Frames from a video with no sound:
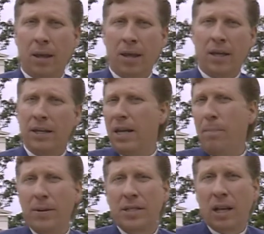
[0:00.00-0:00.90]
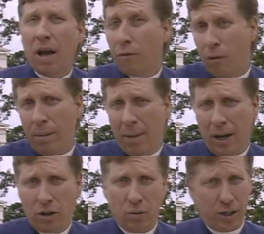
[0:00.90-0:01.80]
The deepest love we make
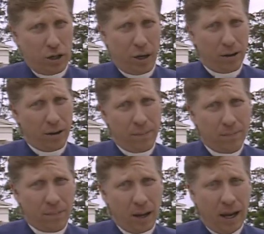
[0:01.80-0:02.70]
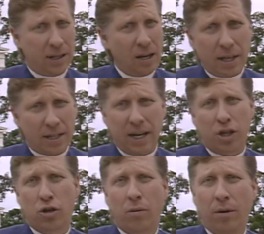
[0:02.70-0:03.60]
to each other is not
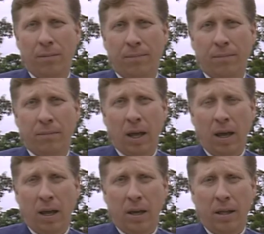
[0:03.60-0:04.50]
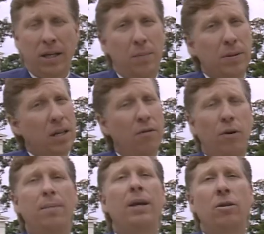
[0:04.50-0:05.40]
sexual. The deepest love we
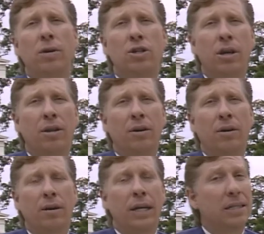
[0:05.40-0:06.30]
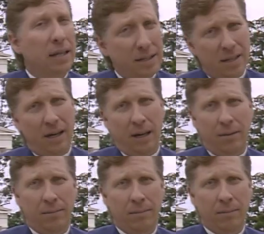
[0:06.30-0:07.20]
make to each other is listening.
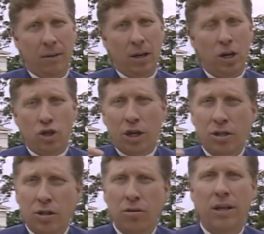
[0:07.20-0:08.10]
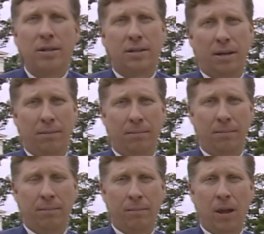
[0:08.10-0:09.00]
Just to listen
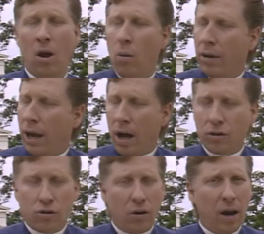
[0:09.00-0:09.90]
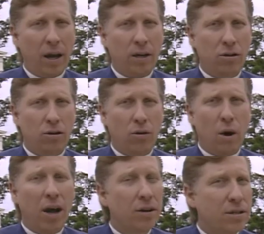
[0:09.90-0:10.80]
without trying to
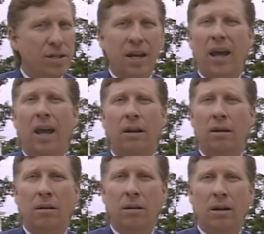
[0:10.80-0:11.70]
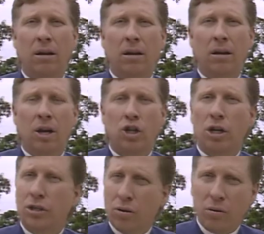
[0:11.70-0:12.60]
understand.
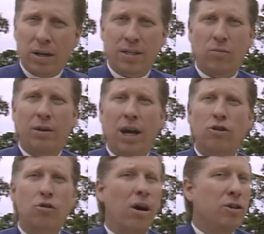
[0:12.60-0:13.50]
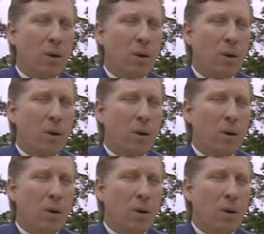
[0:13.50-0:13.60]
Just to listen without trying to